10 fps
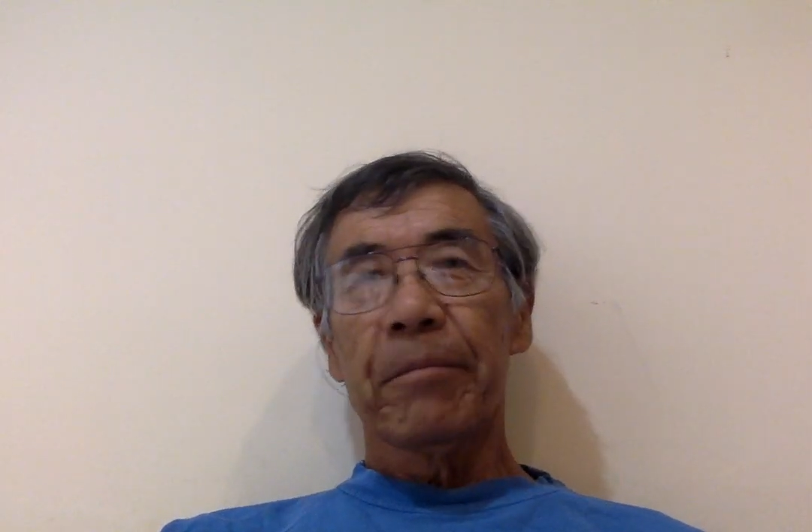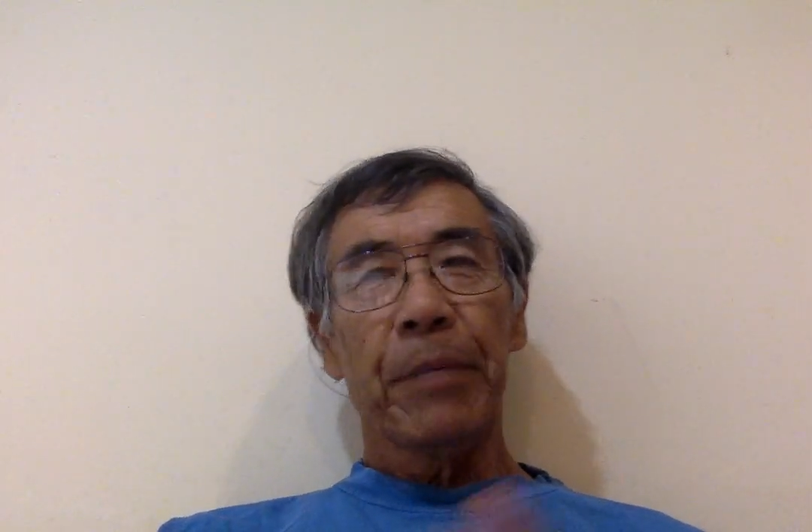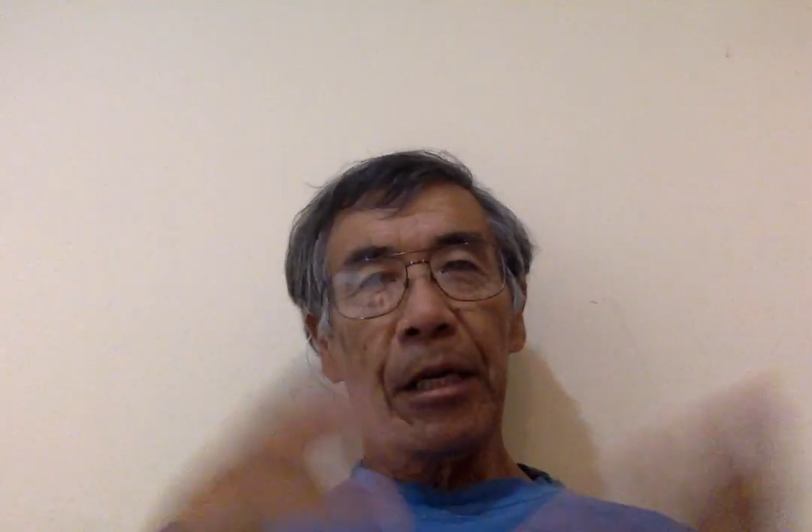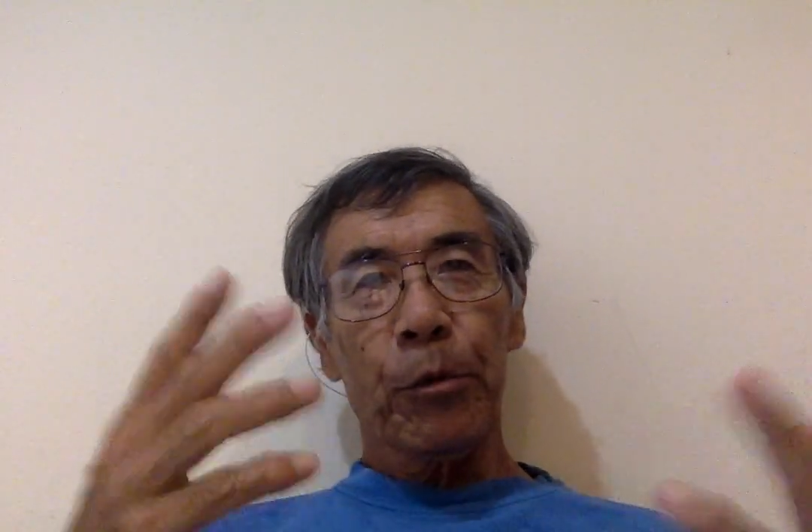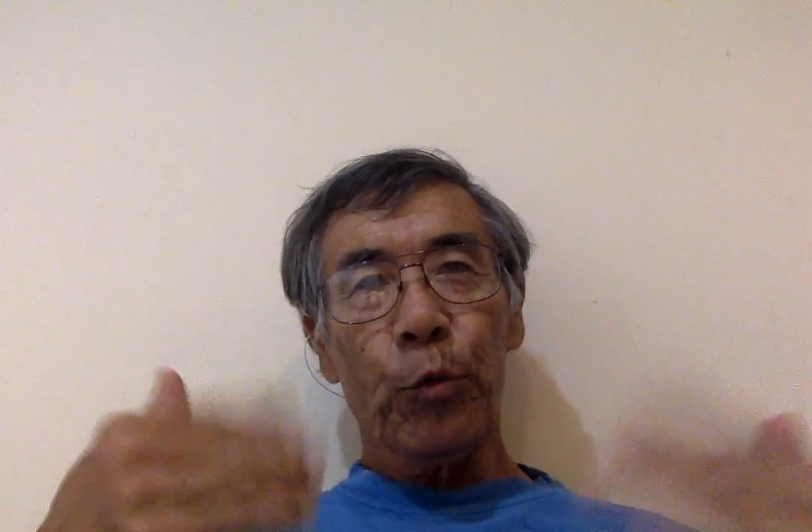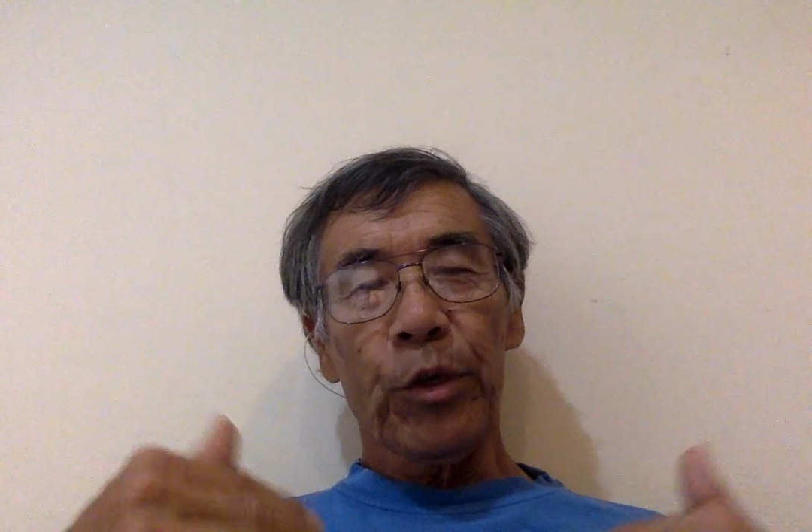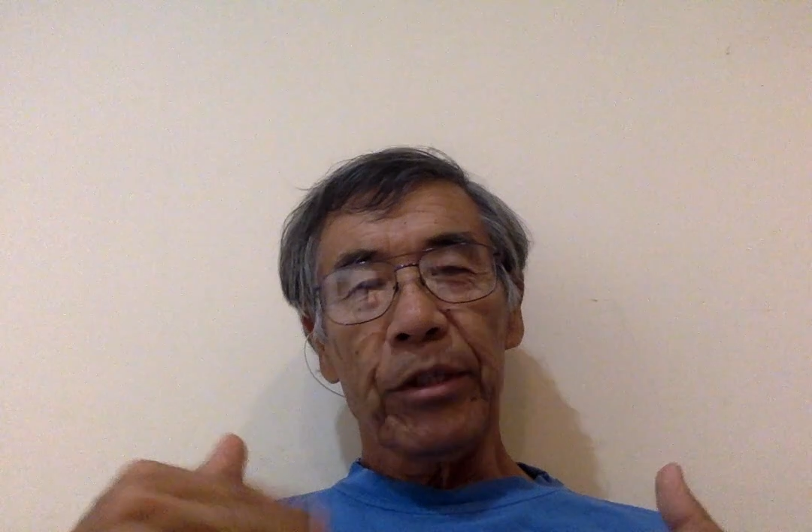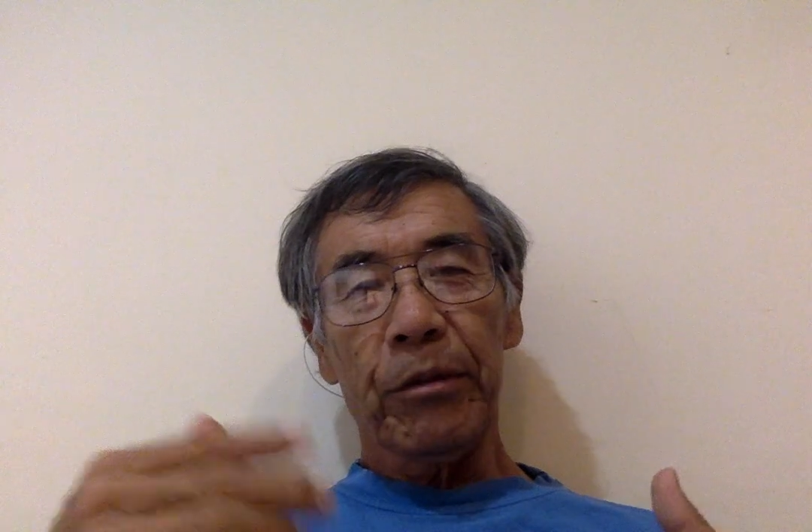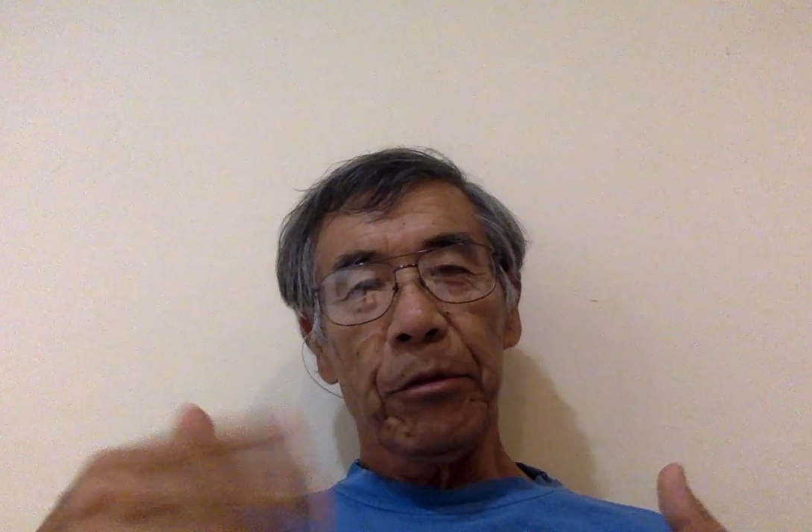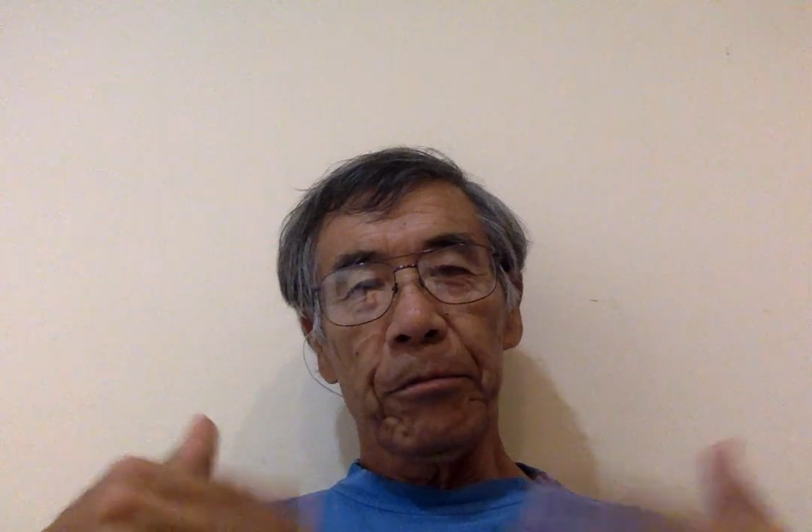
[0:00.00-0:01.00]

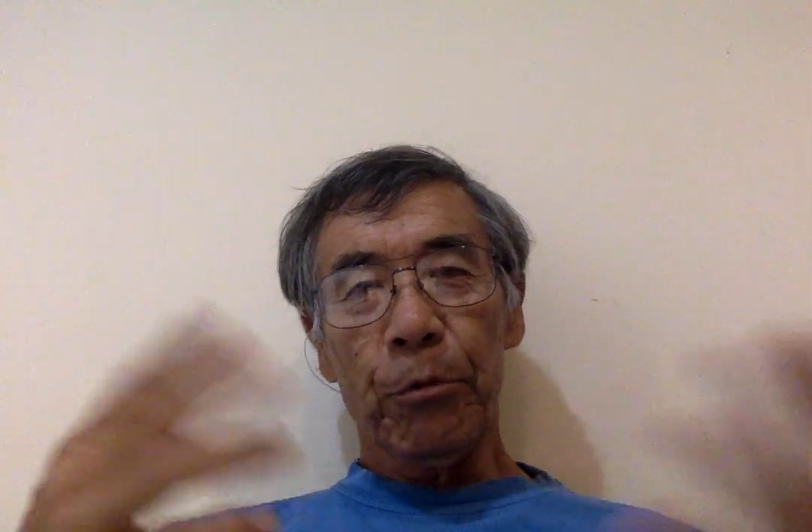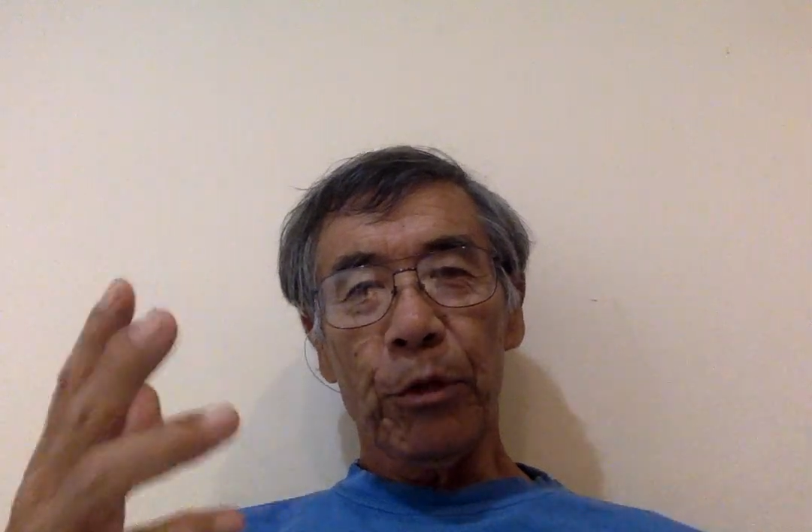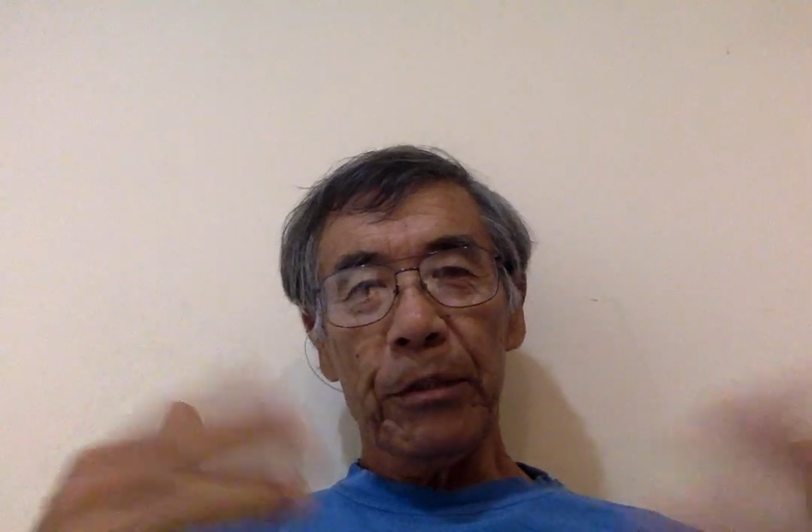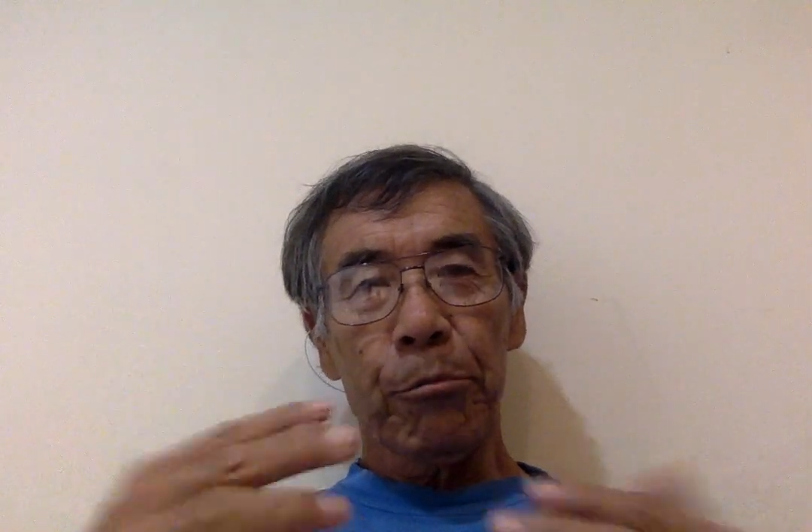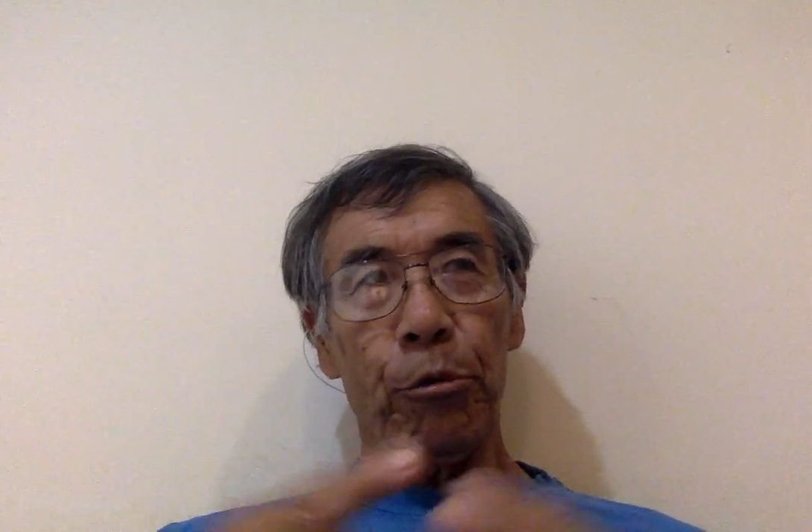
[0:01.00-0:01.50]
backward or forward